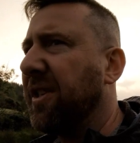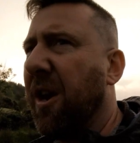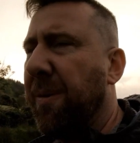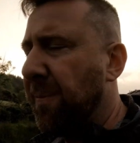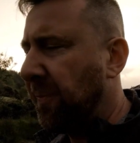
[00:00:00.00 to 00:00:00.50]

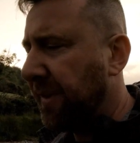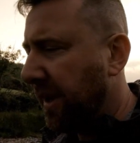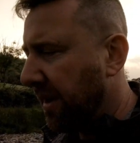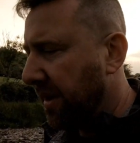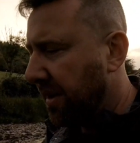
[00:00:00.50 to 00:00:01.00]
So
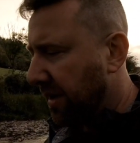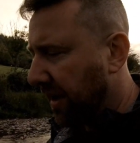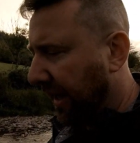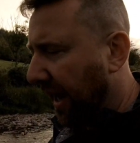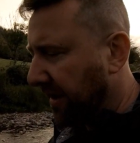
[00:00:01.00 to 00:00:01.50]

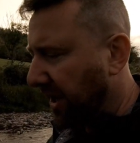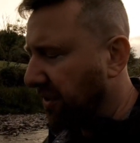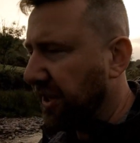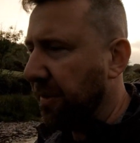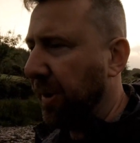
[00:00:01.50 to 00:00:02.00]
again,
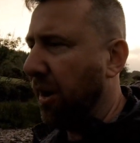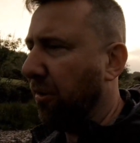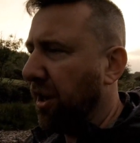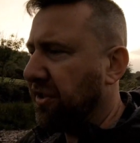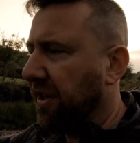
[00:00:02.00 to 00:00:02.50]
using the
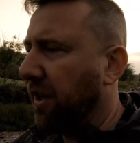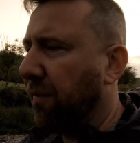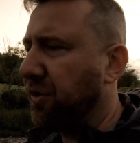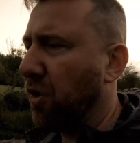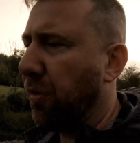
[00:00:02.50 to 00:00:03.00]
polarizer to
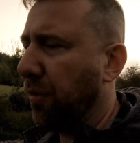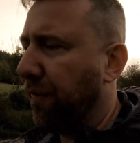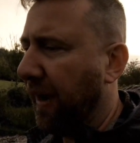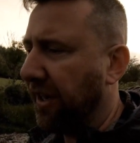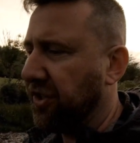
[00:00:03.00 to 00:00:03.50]
control the
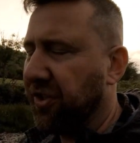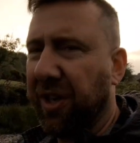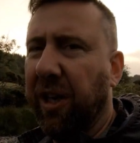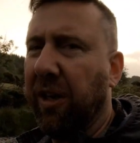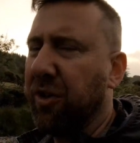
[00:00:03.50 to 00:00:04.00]
reflections,
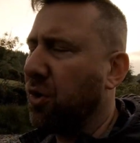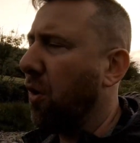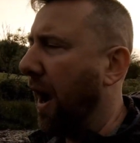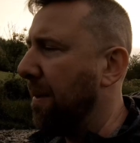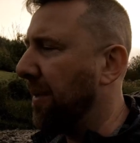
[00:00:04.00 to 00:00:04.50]
I can
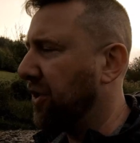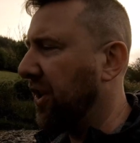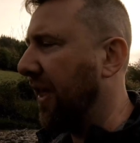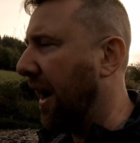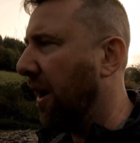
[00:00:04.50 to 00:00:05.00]
control how much
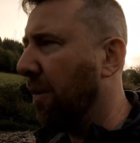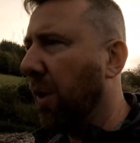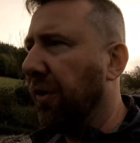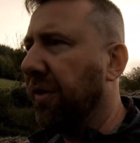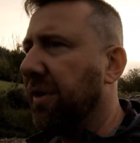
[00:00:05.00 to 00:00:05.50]
of that I
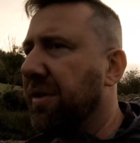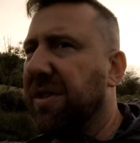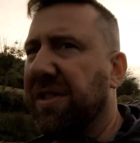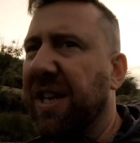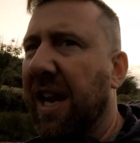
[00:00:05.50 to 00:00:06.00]
want
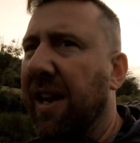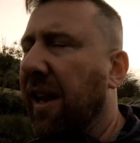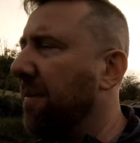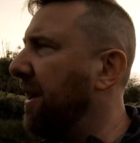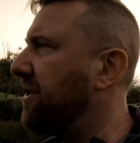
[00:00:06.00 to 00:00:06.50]
to see in the image.